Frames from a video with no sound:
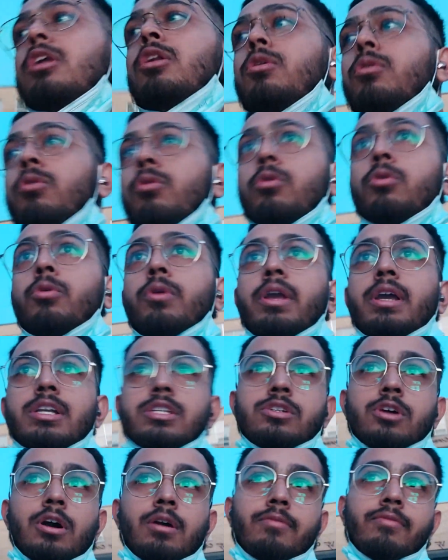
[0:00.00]
doing a
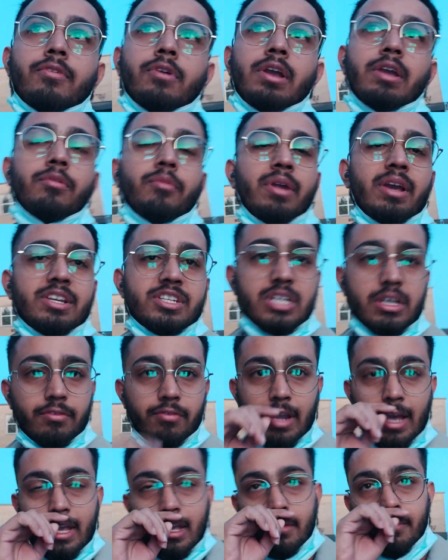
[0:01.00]
job evening shift
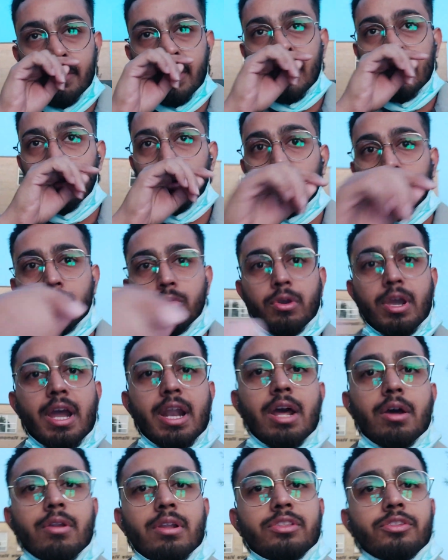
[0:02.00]
like me and you have to
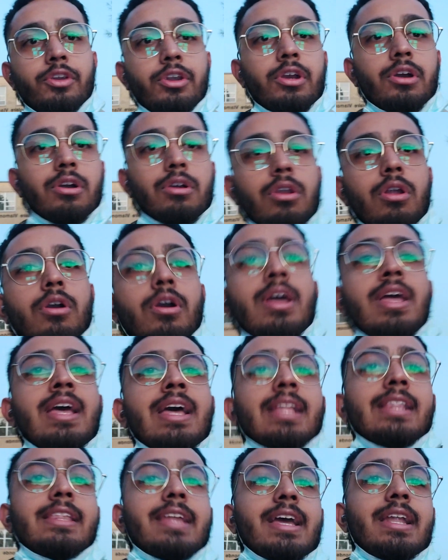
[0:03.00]
get out at 3 o'clock,
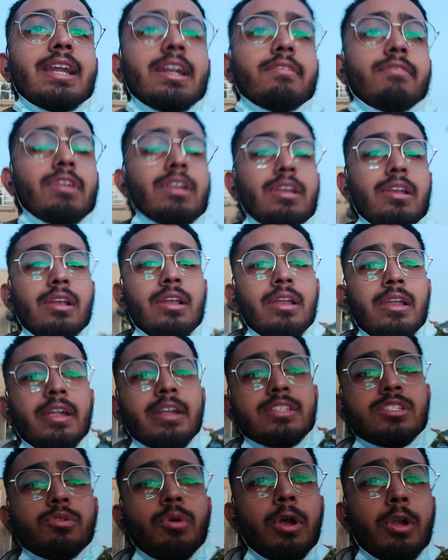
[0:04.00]
then
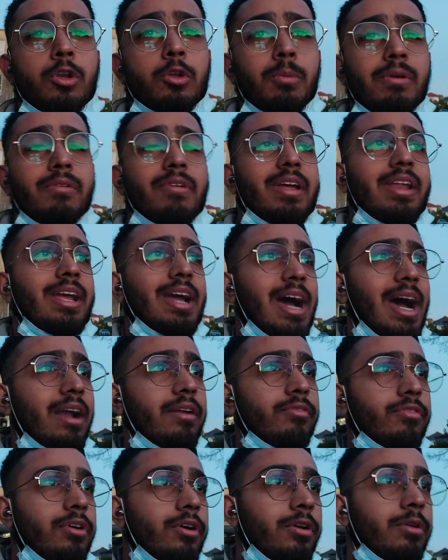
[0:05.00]
it's going to be very
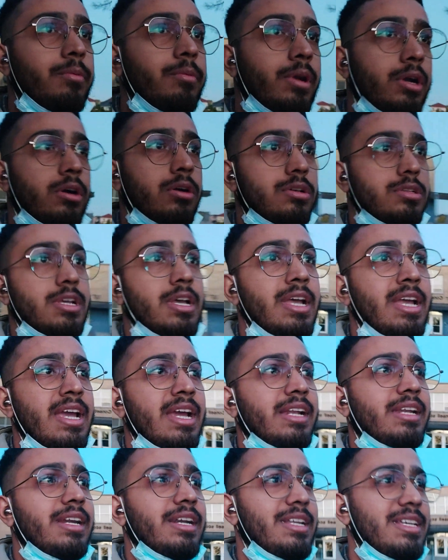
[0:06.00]
hard for you, because
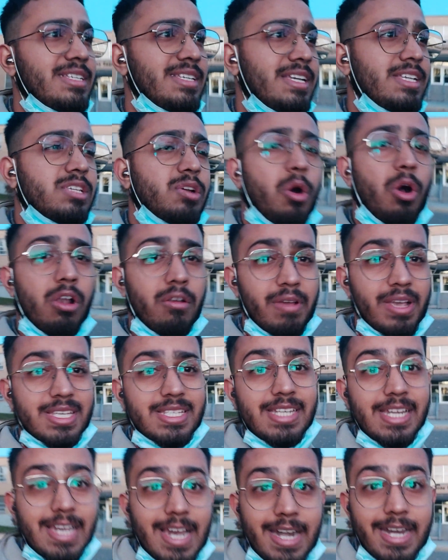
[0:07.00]
TTC is always
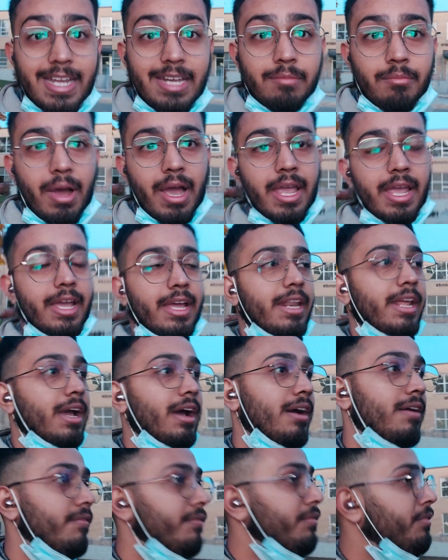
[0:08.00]
delayed in my
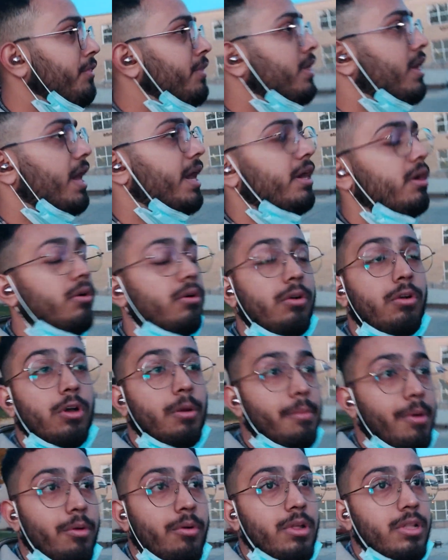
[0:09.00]
area. I don't know
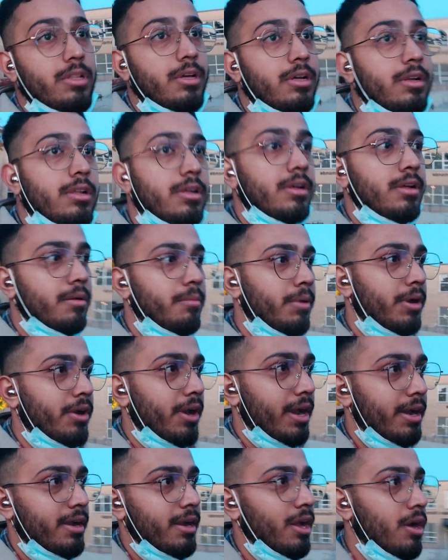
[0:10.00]
about other, but
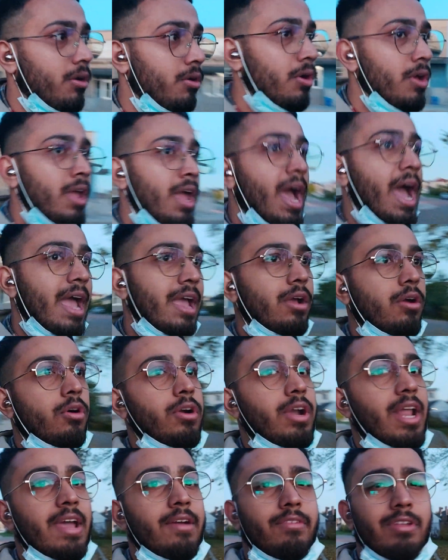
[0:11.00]
right now I
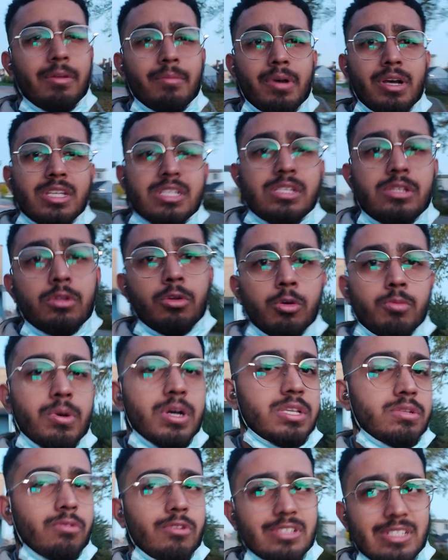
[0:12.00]
got every bus. No
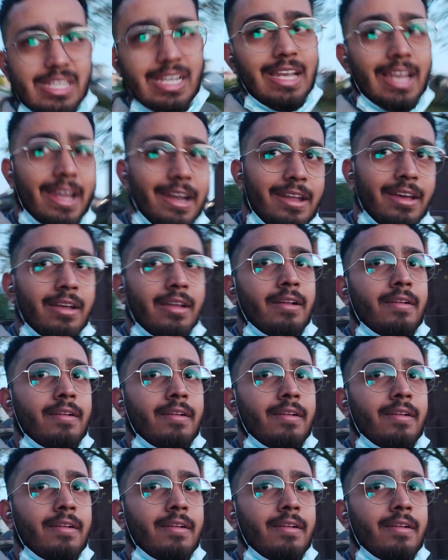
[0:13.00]
bus was delayed,